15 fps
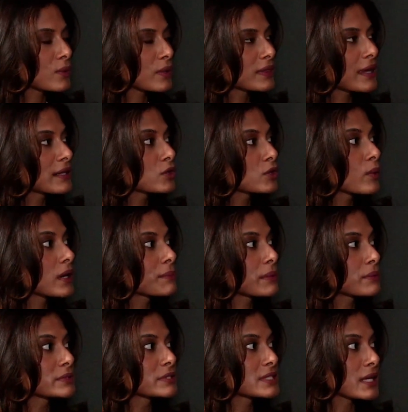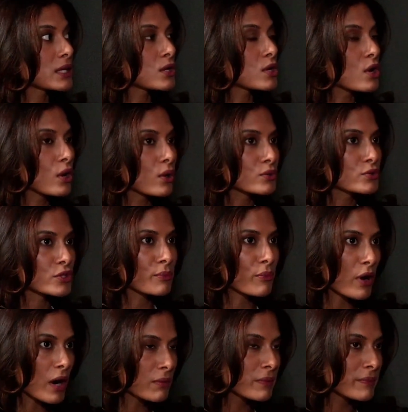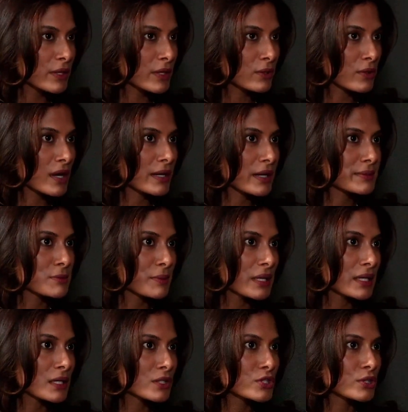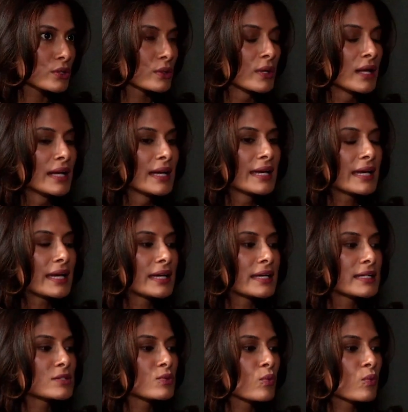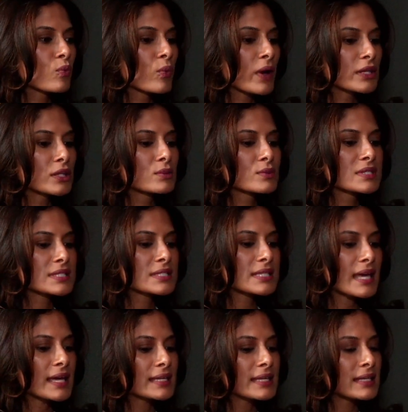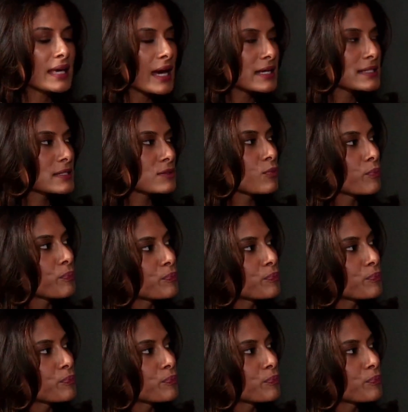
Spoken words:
And then you want to be able to say no. So the problem that you're kind of speaking to is when you say yes